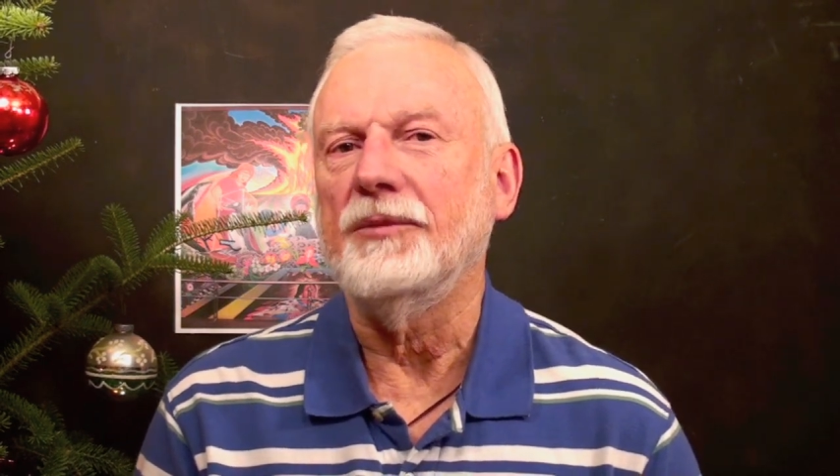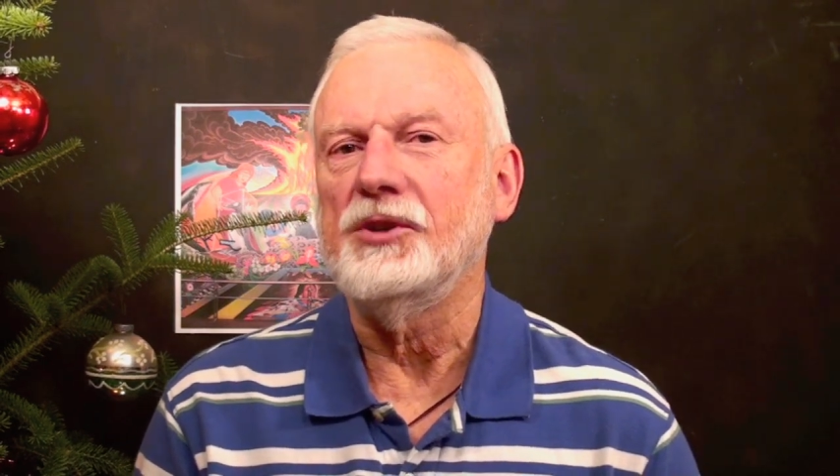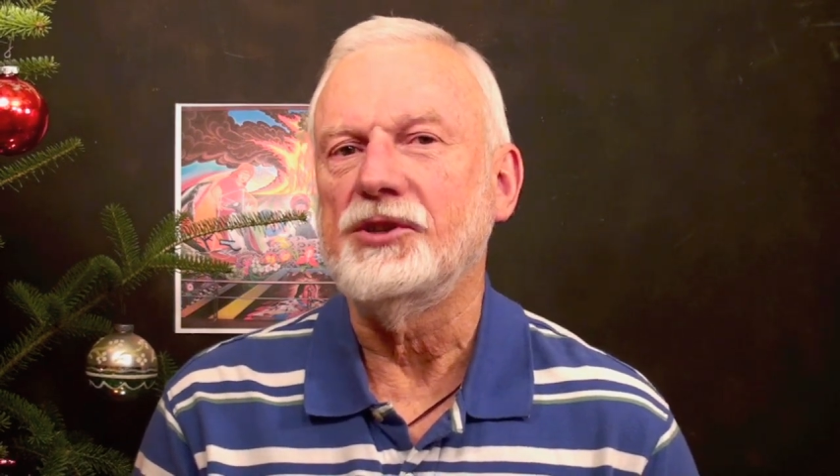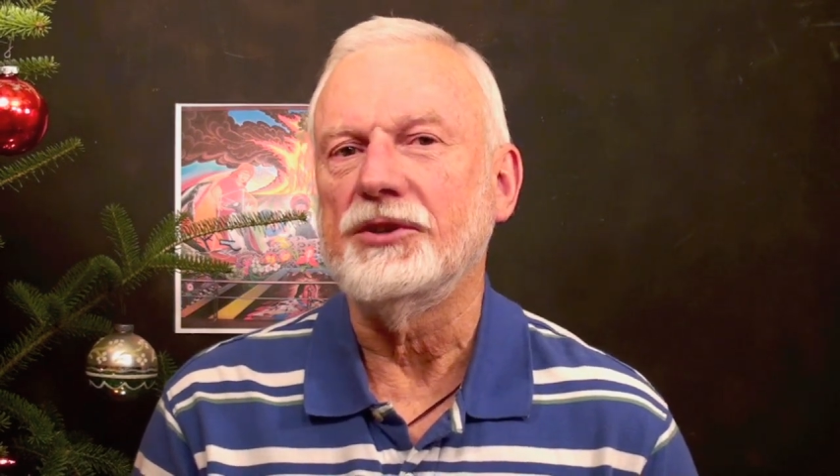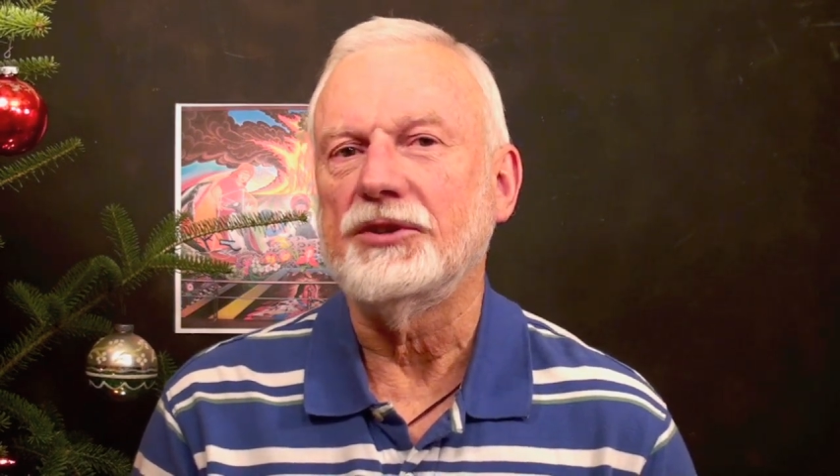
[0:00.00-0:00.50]

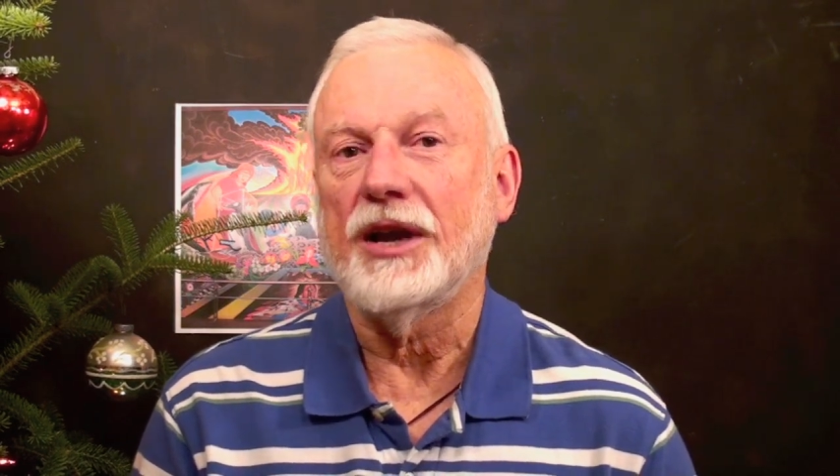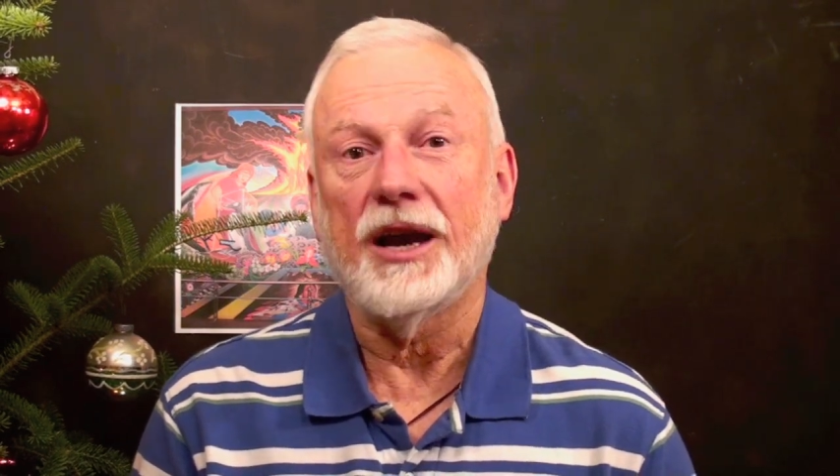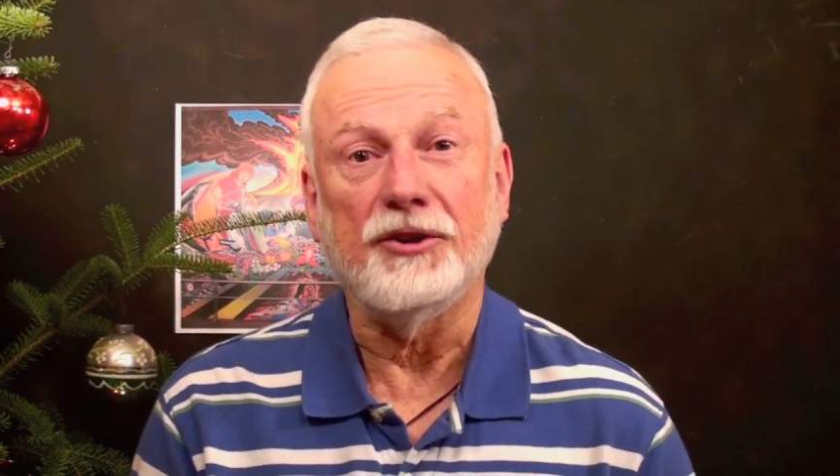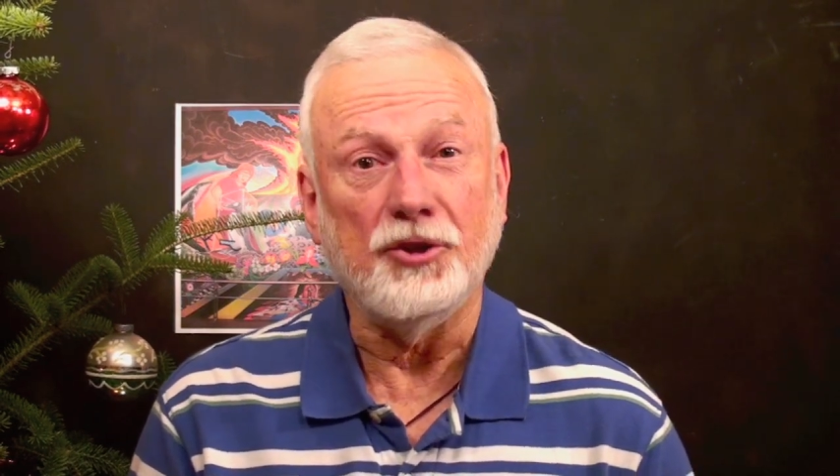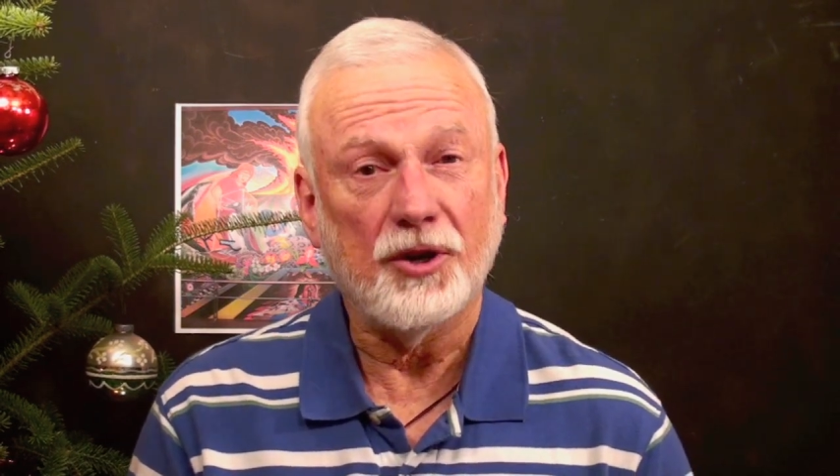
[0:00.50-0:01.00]
images
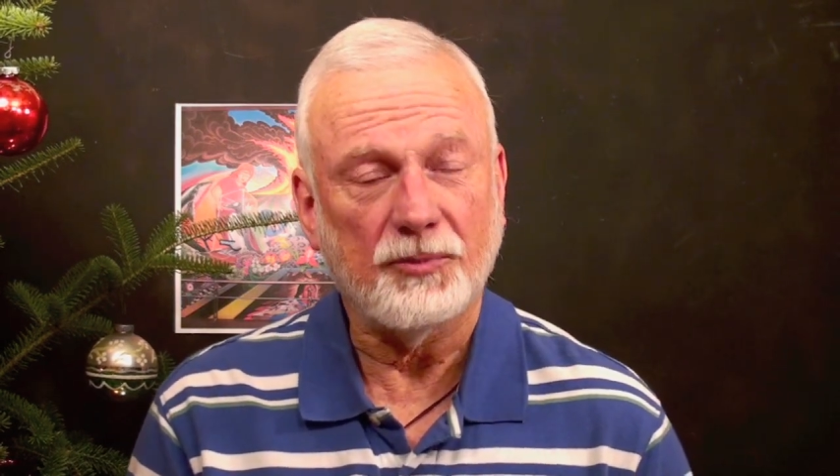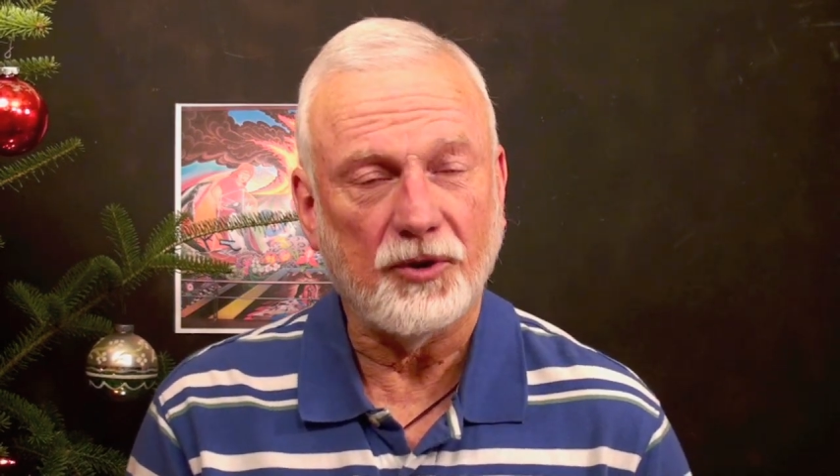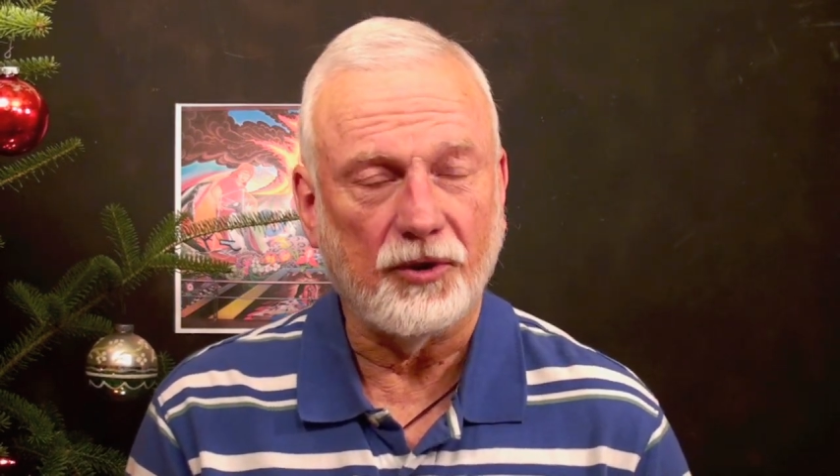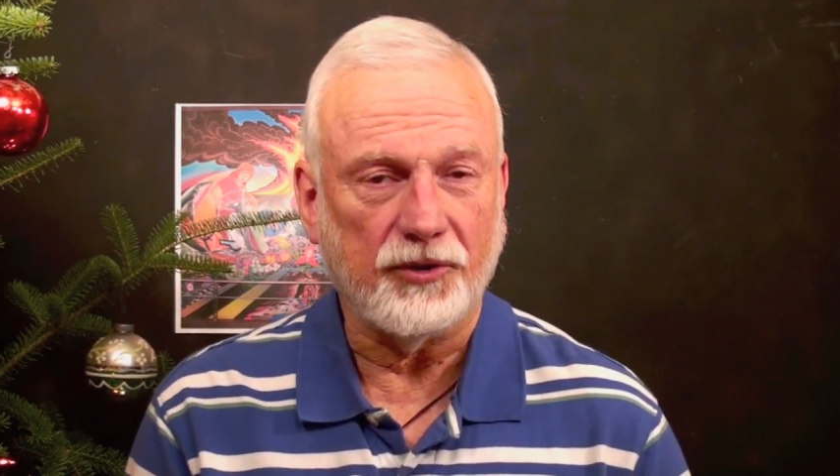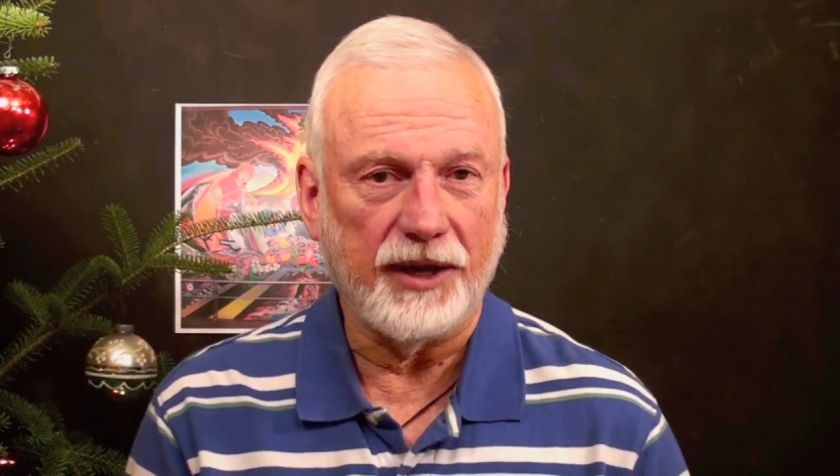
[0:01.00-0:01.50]
on your
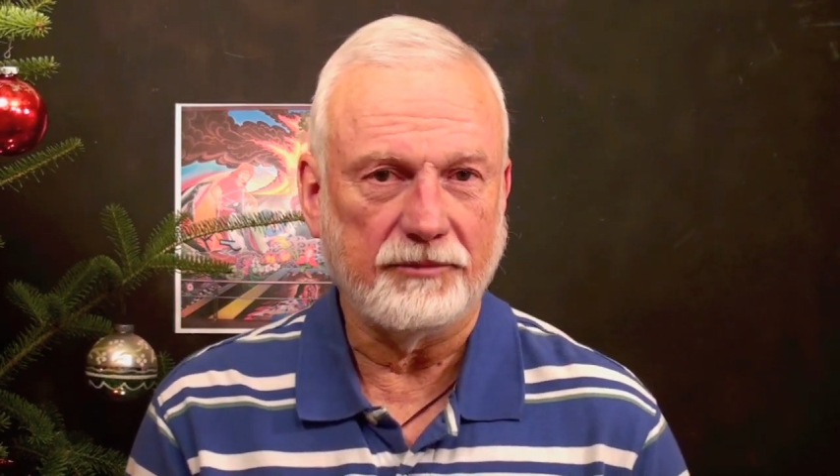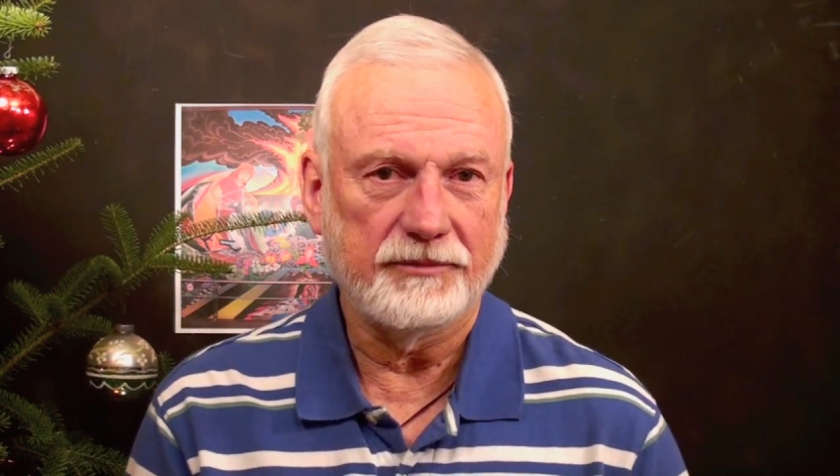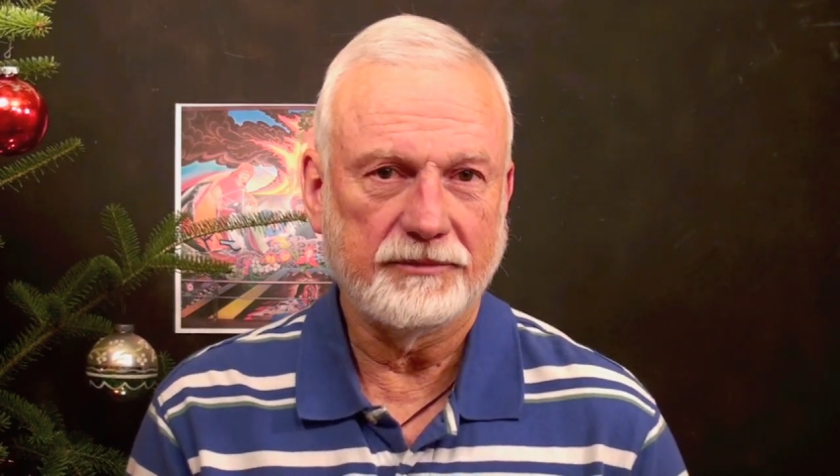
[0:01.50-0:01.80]
program?